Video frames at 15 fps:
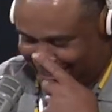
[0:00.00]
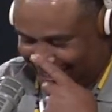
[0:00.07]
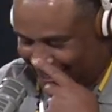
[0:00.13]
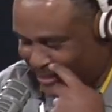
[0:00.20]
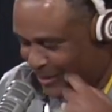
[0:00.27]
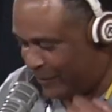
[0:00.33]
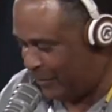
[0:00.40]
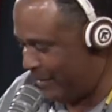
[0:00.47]

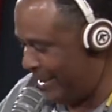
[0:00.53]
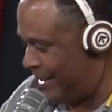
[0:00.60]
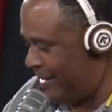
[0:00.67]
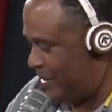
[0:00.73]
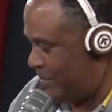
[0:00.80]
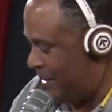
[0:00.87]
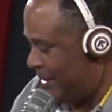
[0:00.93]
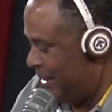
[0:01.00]
except Everybody
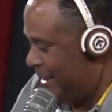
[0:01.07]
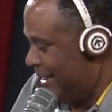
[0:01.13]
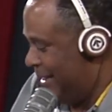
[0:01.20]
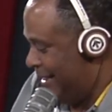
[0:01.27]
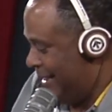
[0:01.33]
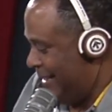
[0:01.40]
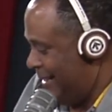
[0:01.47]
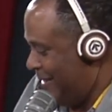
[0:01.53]
else, but uh,
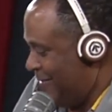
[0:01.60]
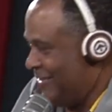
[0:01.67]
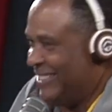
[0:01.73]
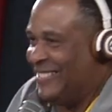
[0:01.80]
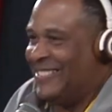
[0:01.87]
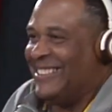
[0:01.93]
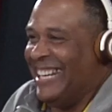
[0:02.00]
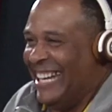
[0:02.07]

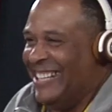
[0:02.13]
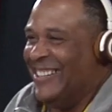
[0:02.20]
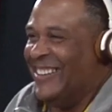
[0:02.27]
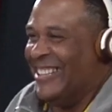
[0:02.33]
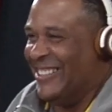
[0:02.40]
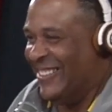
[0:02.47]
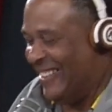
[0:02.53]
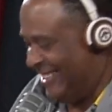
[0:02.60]
I know,
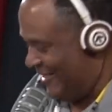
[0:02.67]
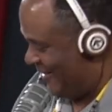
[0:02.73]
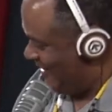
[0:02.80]
I know, I